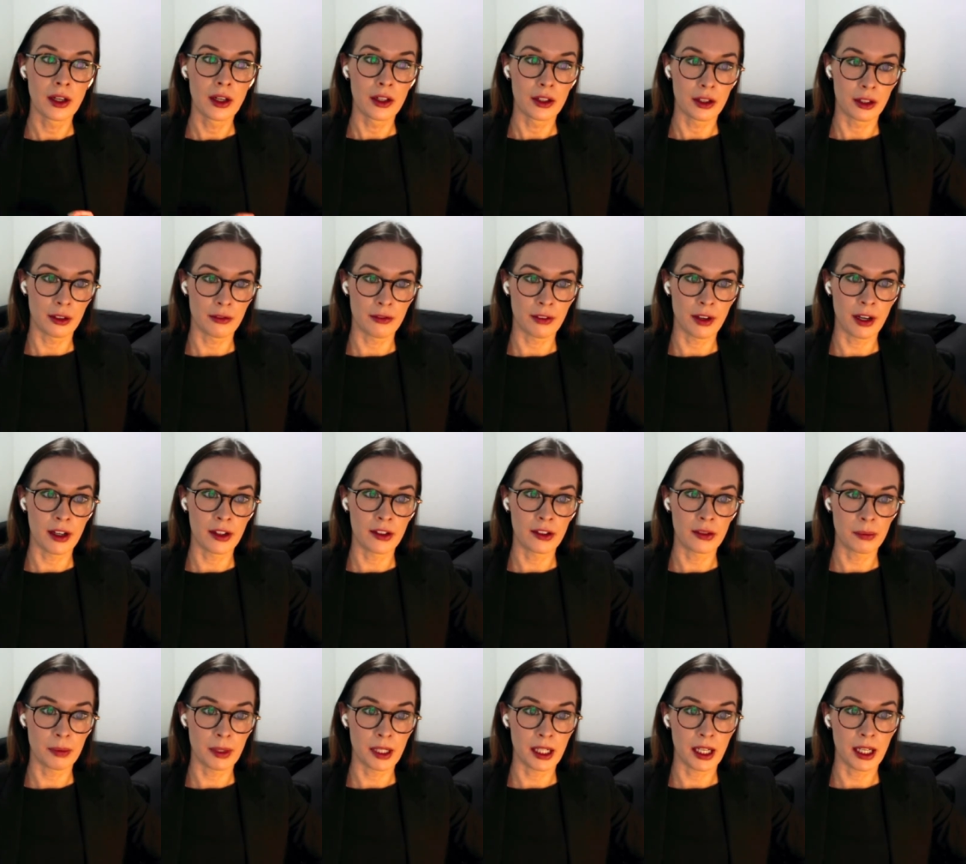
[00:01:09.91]
The first
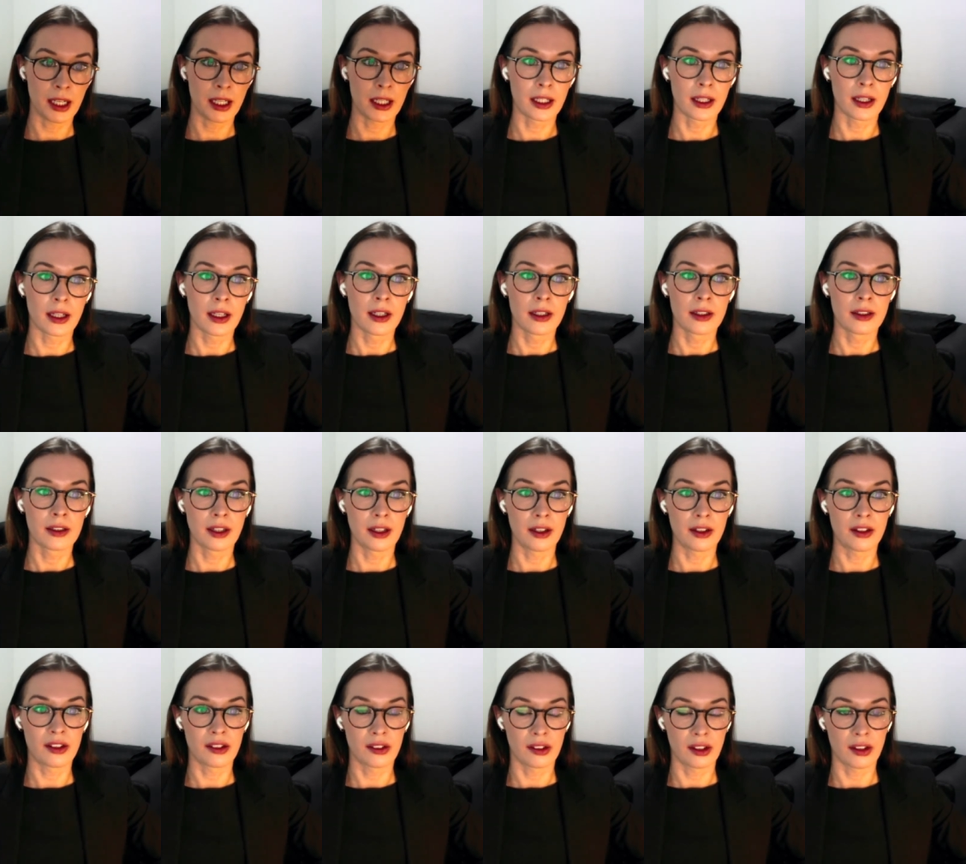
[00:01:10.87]
being
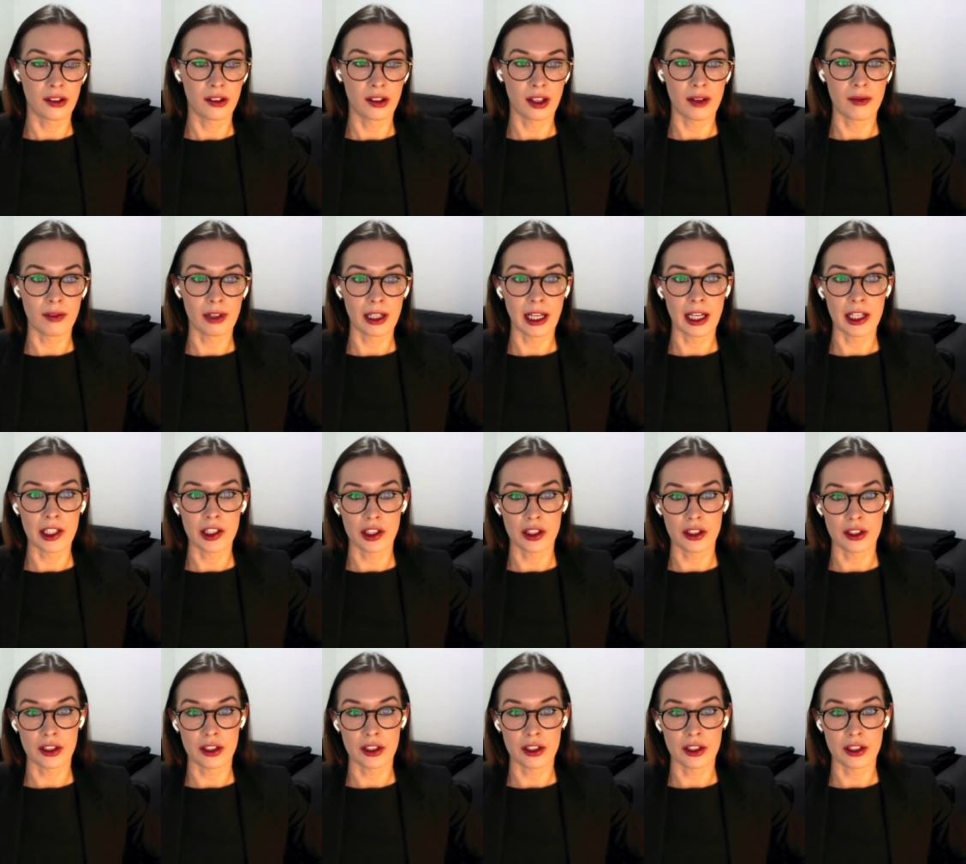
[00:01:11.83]
notices in relation